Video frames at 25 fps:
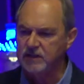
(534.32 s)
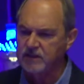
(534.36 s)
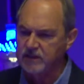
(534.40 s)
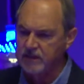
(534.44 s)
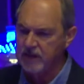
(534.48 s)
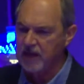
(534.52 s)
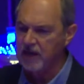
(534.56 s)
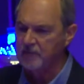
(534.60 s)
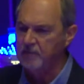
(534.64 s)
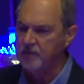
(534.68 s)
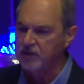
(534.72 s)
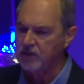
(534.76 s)
get
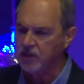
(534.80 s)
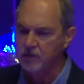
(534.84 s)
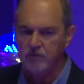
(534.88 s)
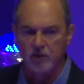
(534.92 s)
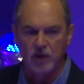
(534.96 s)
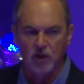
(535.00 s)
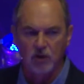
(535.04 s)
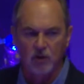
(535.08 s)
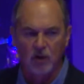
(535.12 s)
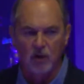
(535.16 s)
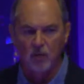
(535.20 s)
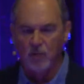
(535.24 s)
sermons and
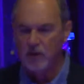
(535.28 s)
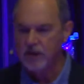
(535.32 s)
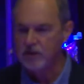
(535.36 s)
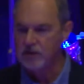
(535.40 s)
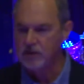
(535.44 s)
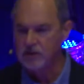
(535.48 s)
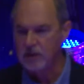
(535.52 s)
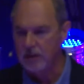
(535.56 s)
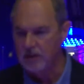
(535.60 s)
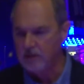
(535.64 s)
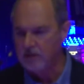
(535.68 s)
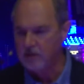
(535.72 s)
we go away
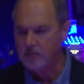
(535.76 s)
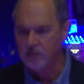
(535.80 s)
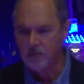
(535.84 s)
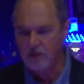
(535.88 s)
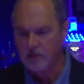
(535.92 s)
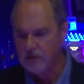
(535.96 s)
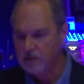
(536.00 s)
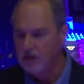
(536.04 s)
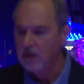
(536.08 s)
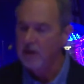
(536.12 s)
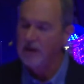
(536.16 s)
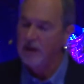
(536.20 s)
and, and
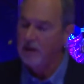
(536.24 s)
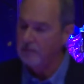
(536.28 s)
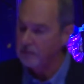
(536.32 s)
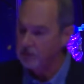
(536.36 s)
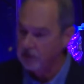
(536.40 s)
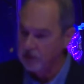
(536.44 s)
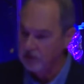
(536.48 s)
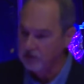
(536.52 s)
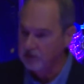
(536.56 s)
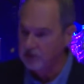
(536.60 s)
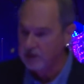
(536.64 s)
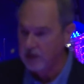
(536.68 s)
we, that
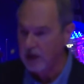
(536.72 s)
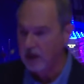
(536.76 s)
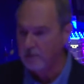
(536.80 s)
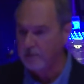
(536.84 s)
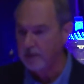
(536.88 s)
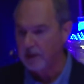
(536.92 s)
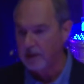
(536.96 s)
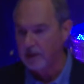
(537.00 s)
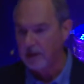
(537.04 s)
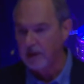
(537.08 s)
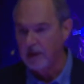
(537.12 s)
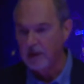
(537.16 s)
was a good
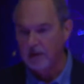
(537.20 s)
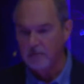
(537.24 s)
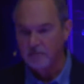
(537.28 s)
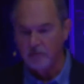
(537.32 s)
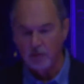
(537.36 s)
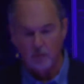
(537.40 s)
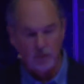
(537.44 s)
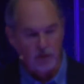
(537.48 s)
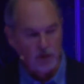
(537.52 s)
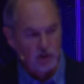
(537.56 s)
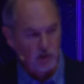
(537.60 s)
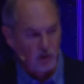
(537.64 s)
sermon,
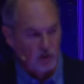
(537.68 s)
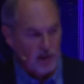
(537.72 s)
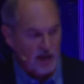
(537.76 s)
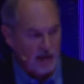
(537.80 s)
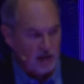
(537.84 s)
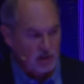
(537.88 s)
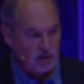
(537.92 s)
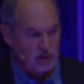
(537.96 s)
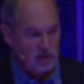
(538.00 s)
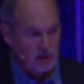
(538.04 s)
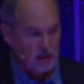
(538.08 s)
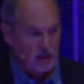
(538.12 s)
but we don't
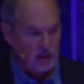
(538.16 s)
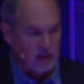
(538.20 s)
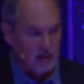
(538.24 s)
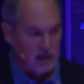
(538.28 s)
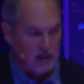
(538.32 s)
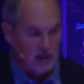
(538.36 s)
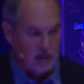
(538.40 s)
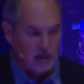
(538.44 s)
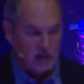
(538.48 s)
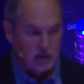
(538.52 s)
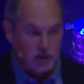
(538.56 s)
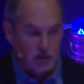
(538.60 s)

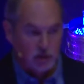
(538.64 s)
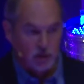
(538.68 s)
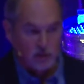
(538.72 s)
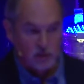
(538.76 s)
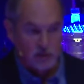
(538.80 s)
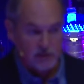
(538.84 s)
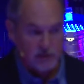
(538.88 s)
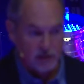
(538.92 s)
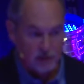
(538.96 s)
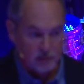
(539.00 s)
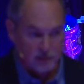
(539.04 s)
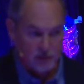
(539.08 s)
actually
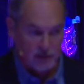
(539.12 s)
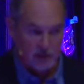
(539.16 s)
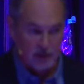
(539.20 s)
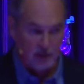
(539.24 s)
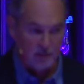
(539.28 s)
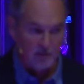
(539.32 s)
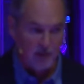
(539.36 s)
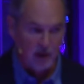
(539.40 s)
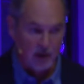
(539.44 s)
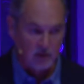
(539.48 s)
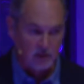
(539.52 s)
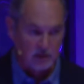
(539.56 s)
do something
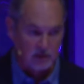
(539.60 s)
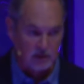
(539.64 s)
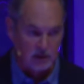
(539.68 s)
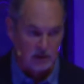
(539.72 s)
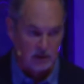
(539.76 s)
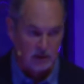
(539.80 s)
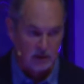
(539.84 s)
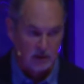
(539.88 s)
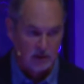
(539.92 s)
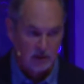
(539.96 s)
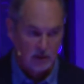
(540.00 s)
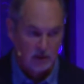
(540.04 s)
about it,